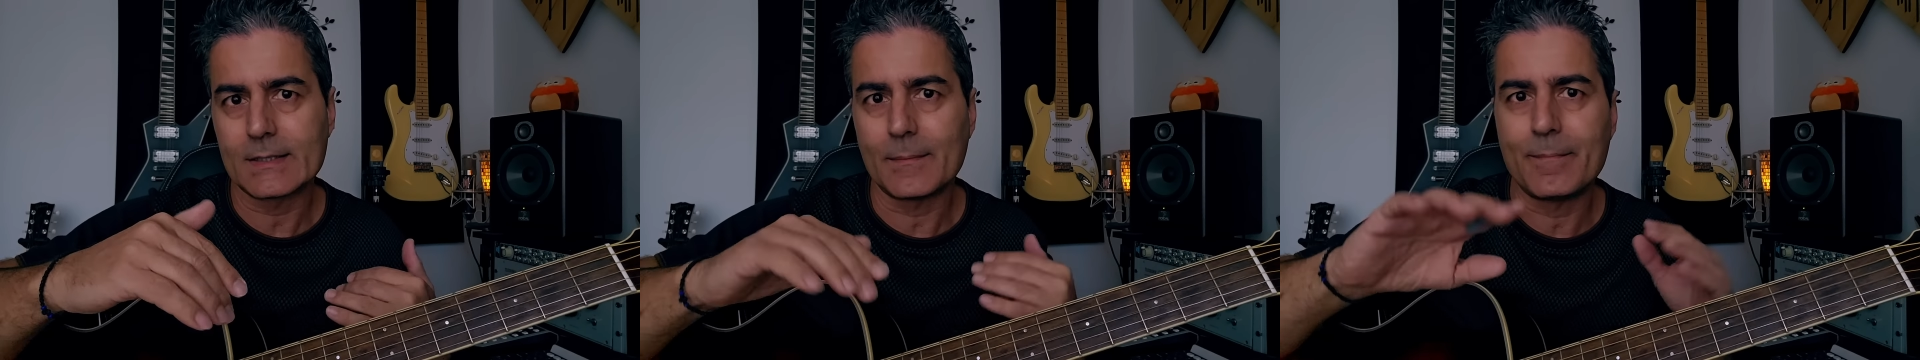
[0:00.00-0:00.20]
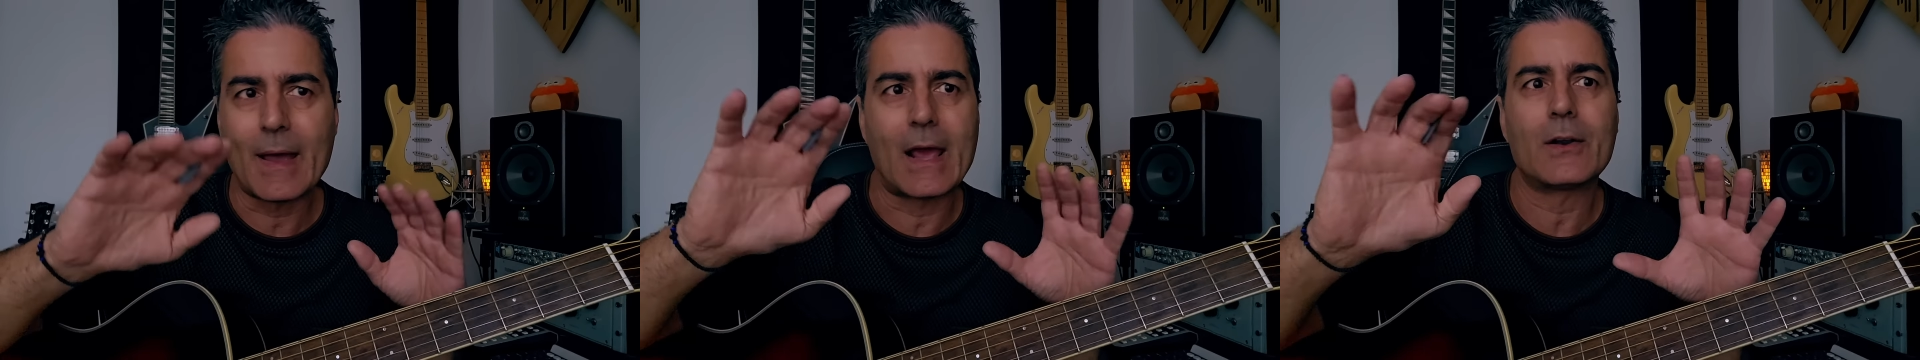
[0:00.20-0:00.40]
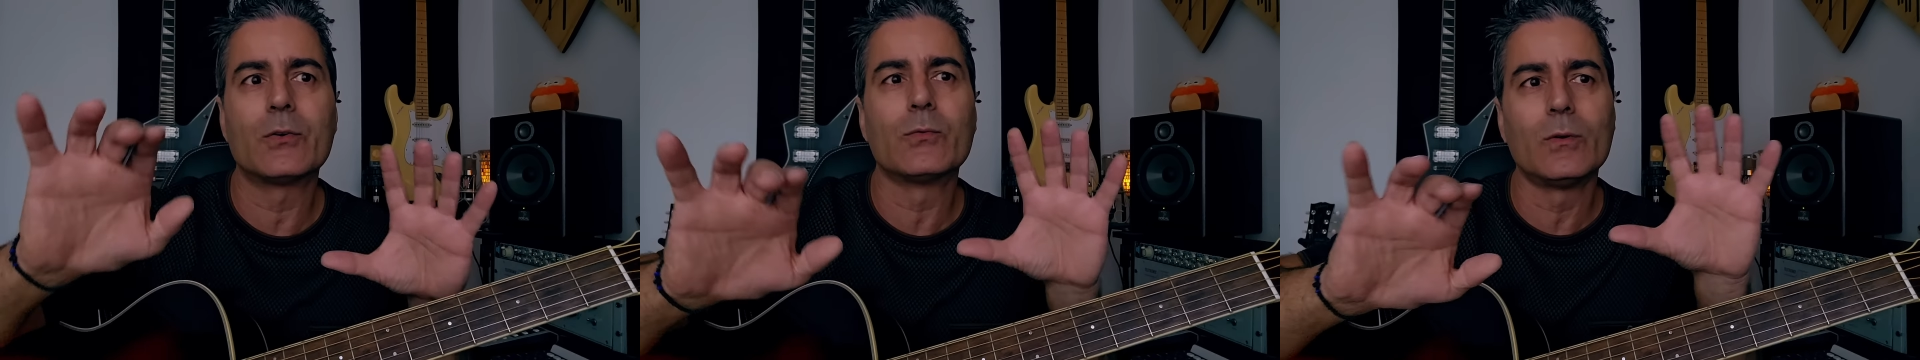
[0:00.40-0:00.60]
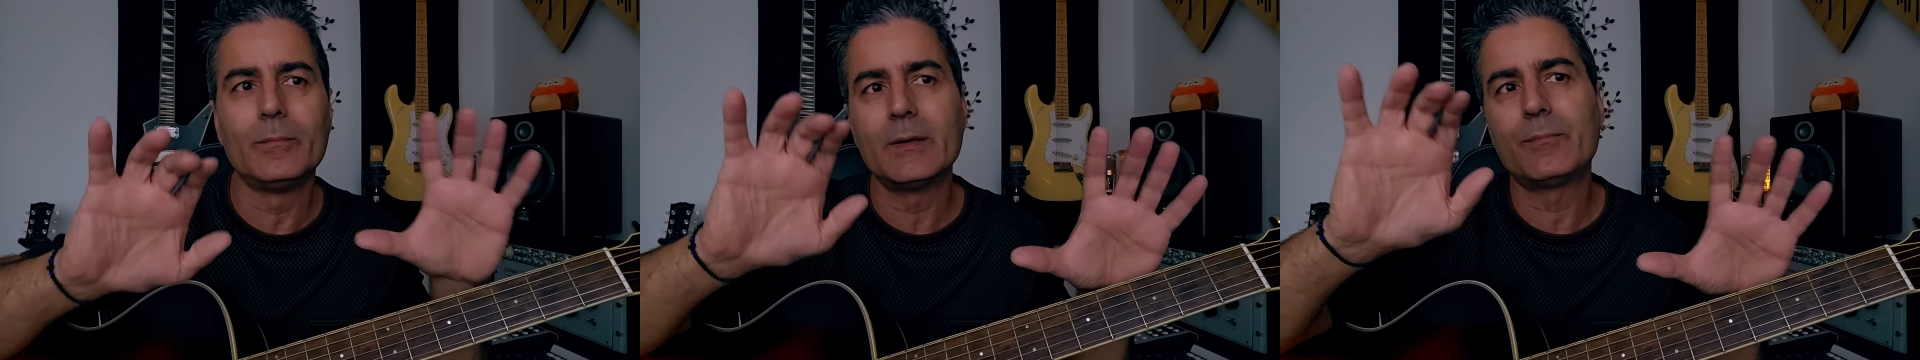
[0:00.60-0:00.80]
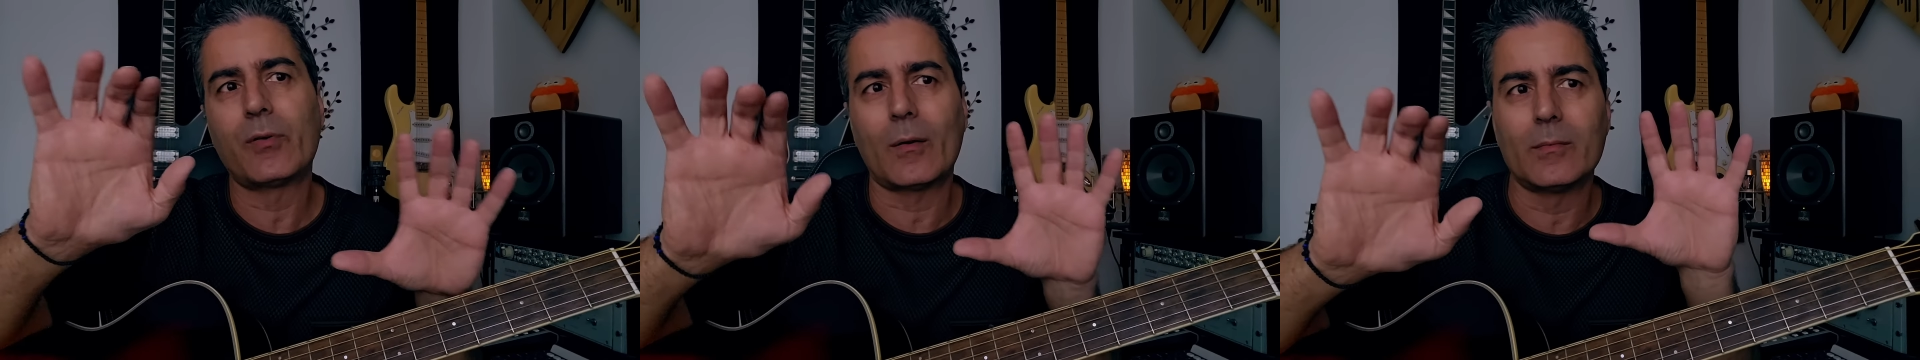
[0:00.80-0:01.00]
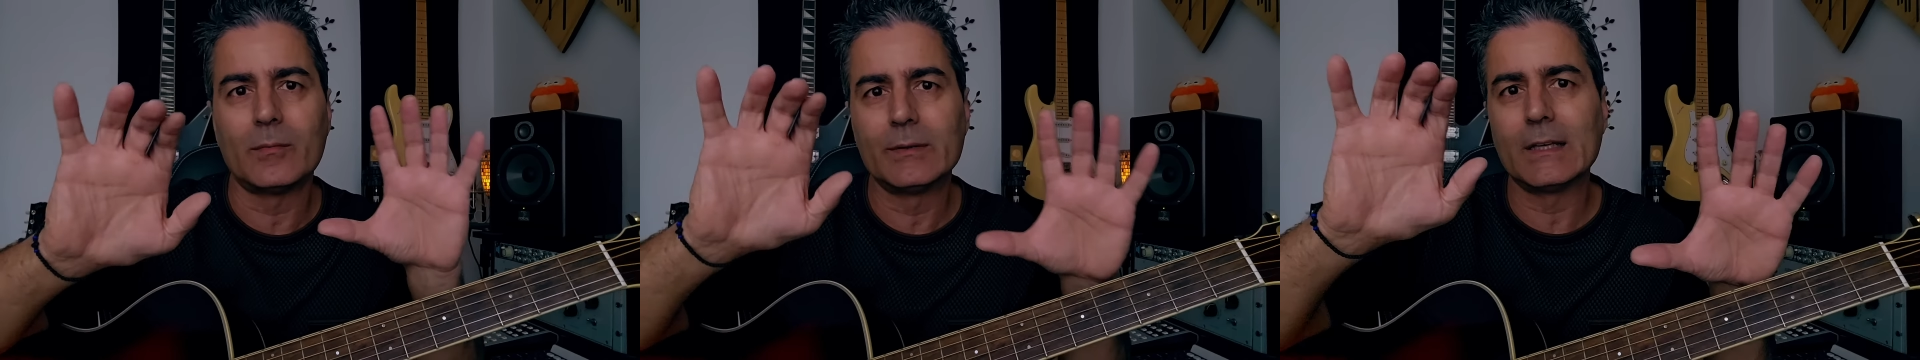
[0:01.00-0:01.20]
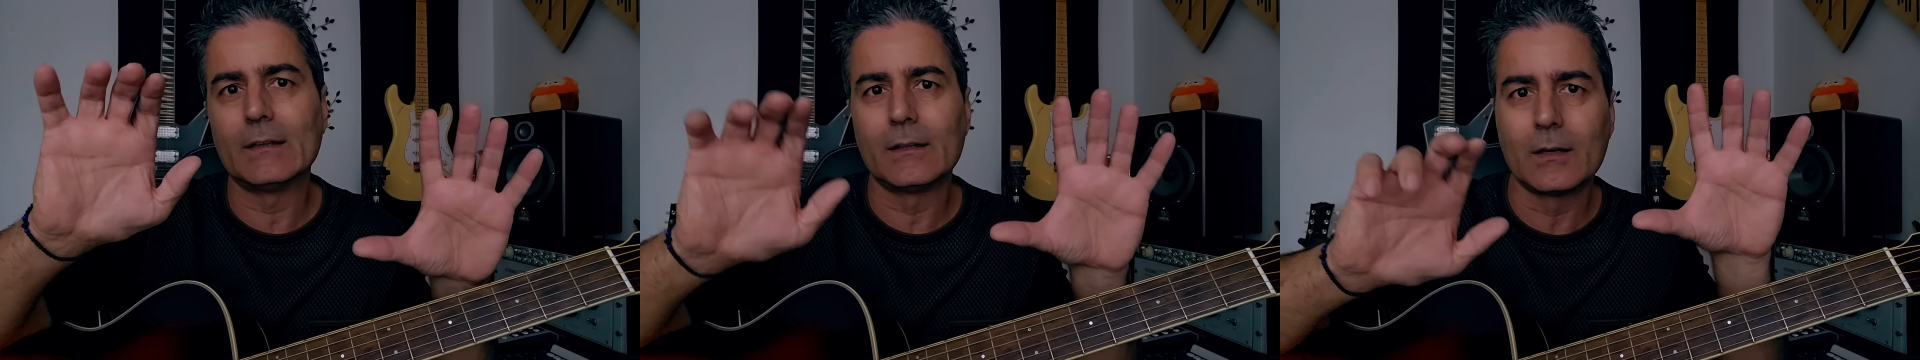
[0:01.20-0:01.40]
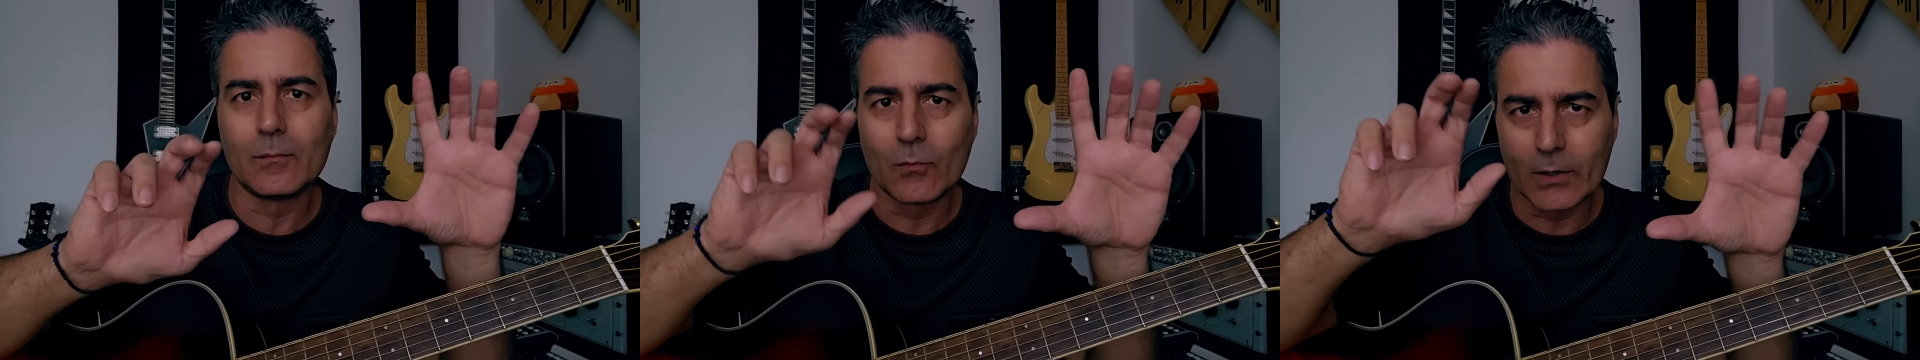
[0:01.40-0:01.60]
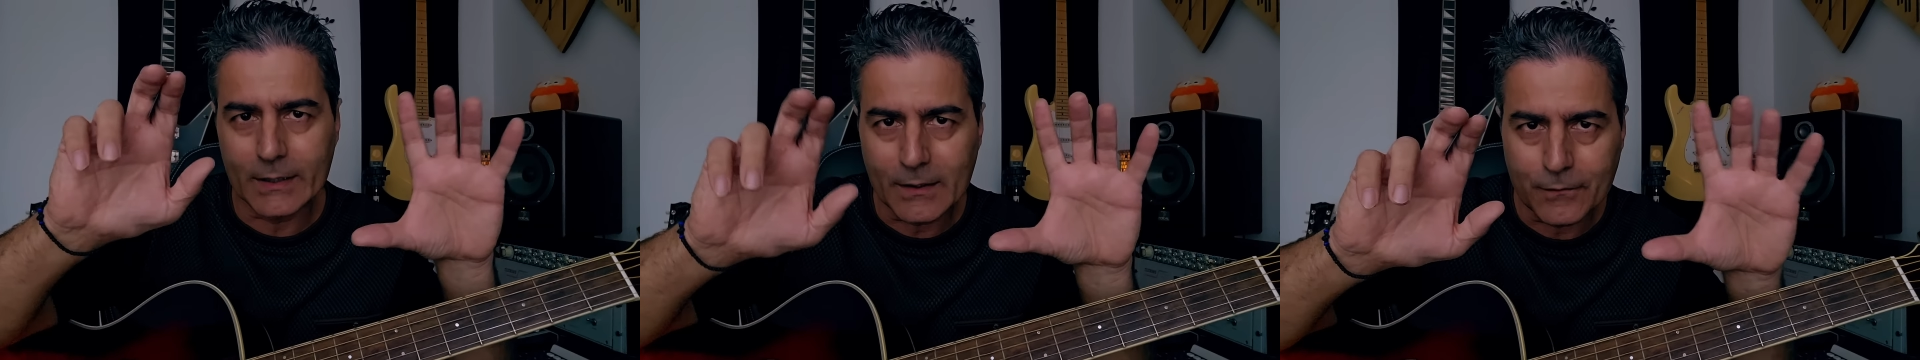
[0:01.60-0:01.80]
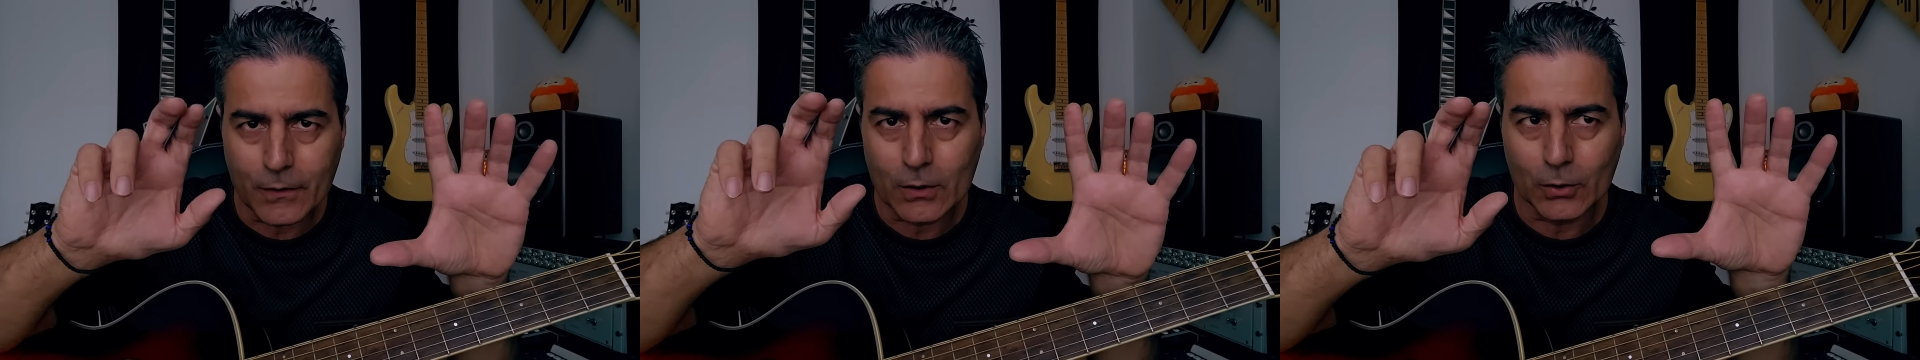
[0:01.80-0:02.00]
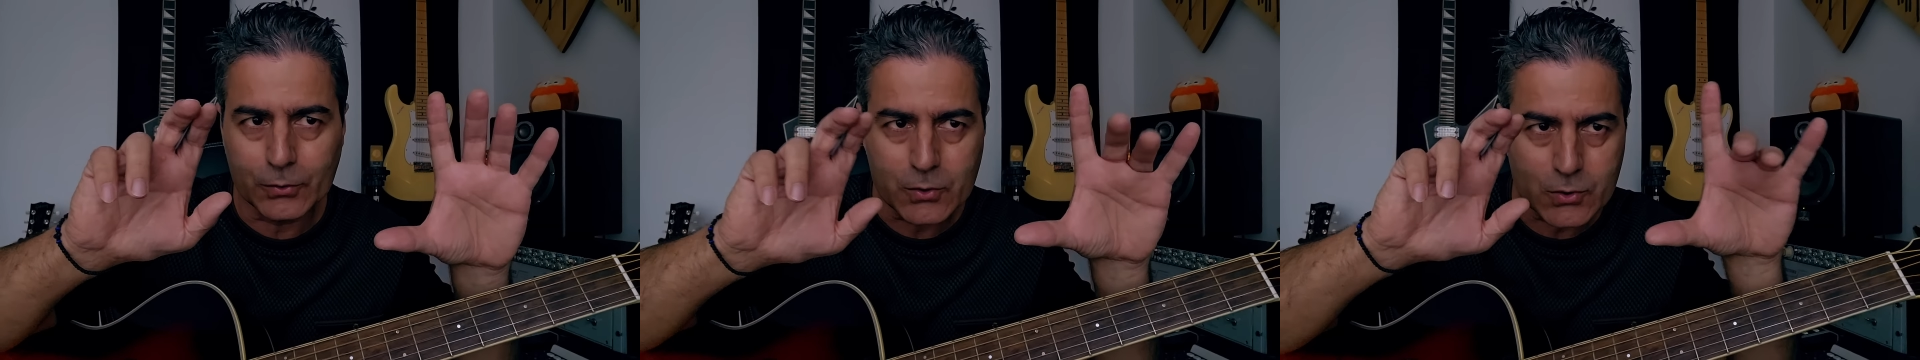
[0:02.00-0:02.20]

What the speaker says: The pattern will be probably a little more difficult